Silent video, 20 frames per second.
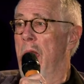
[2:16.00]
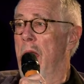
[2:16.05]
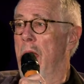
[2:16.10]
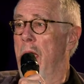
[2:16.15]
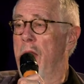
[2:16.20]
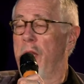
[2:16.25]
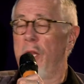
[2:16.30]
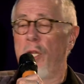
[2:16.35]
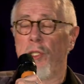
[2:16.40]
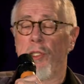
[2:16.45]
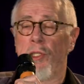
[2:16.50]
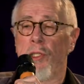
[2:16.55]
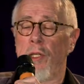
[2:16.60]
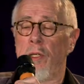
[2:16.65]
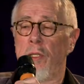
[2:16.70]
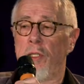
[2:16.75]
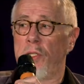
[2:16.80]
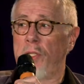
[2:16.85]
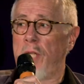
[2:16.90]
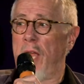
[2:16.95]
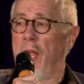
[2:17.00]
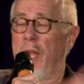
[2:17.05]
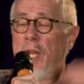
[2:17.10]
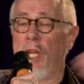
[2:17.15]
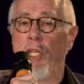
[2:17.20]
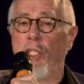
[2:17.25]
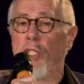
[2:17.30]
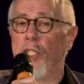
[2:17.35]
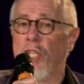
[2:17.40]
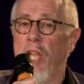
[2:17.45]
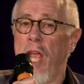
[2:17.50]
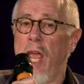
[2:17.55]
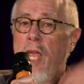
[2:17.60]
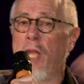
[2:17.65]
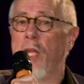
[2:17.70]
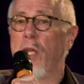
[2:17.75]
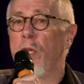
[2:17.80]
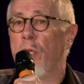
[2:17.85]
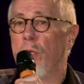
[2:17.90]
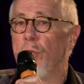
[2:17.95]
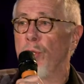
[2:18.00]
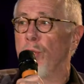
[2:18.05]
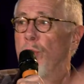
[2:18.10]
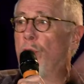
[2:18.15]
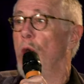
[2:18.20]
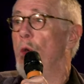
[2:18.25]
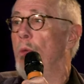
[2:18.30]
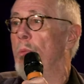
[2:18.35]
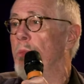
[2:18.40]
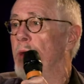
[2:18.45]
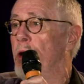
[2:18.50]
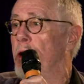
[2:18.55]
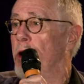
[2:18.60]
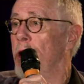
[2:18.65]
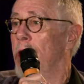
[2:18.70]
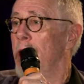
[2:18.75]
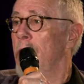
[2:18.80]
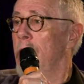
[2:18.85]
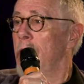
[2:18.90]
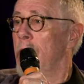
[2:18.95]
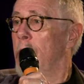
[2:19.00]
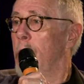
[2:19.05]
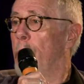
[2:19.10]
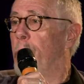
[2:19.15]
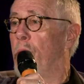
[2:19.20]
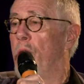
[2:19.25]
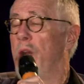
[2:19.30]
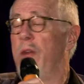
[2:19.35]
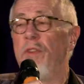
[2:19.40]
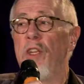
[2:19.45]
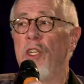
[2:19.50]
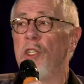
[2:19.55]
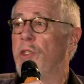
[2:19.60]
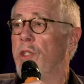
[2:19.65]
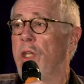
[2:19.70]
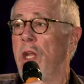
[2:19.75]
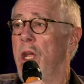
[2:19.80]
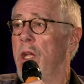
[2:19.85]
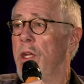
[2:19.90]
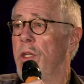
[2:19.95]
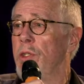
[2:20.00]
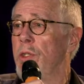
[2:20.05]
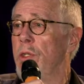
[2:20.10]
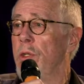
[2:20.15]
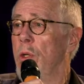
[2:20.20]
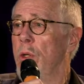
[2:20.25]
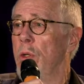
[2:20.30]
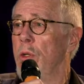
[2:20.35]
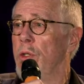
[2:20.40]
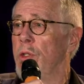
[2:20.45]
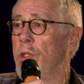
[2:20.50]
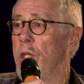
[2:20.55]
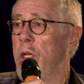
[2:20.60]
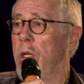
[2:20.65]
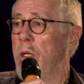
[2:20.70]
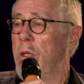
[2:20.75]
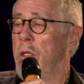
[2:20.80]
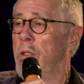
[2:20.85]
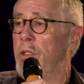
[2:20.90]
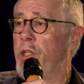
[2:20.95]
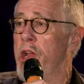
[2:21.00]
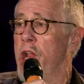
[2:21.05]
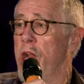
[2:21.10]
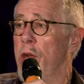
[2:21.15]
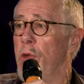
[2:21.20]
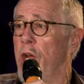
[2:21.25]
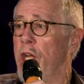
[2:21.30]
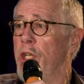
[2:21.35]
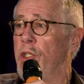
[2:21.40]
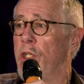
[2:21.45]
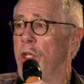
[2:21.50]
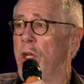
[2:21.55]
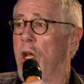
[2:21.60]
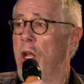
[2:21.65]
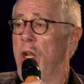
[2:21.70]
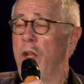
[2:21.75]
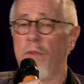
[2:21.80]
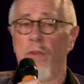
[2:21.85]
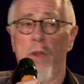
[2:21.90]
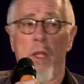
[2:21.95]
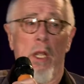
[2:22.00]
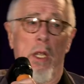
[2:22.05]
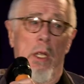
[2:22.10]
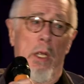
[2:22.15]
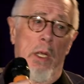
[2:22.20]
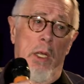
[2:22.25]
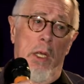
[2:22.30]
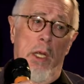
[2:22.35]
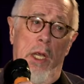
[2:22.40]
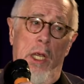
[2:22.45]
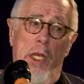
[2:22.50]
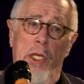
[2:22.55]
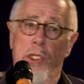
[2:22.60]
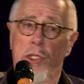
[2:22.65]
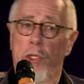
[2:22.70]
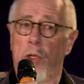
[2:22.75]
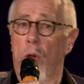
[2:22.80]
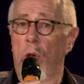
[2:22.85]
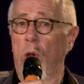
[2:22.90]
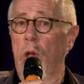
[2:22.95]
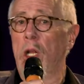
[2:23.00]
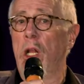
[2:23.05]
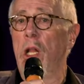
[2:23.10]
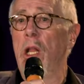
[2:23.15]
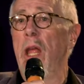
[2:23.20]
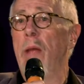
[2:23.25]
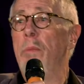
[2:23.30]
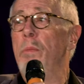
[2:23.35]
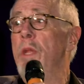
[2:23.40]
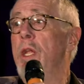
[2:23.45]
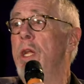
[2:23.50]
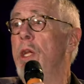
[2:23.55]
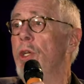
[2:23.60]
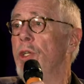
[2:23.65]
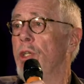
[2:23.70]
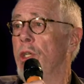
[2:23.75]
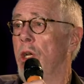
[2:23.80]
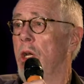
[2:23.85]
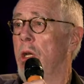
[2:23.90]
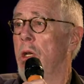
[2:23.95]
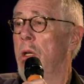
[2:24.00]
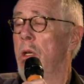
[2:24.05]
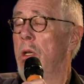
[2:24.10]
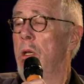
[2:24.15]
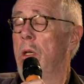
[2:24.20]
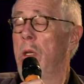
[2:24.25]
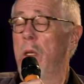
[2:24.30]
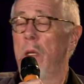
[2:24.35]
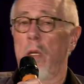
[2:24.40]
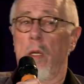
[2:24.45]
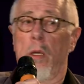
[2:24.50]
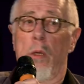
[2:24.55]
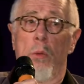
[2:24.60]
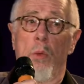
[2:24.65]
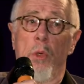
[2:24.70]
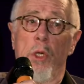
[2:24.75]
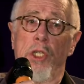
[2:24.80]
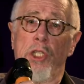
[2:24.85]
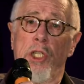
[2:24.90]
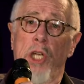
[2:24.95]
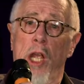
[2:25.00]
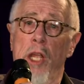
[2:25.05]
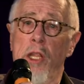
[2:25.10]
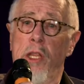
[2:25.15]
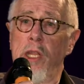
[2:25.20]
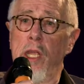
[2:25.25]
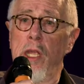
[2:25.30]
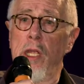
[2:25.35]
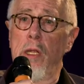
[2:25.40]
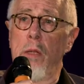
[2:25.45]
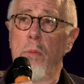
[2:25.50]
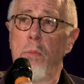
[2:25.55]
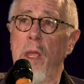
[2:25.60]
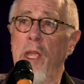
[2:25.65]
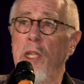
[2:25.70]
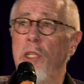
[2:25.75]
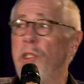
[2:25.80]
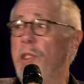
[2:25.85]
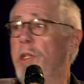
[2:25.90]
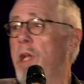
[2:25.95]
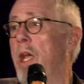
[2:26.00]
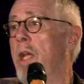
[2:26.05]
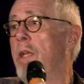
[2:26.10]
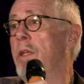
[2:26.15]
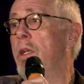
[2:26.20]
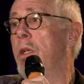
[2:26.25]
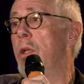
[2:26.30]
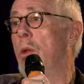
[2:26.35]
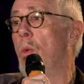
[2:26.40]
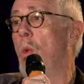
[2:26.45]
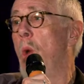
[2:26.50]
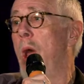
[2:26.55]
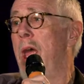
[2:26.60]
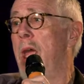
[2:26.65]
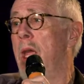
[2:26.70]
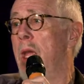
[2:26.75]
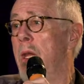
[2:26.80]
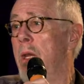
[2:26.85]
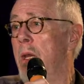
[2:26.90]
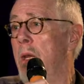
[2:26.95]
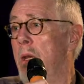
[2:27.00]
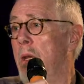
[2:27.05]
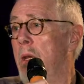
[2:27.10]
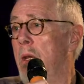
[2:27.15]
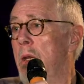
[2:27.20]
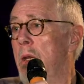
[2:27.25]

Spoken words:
and each day consumes the previous day's news, and it generates a kind of historical amnesia, which I think may stand in the way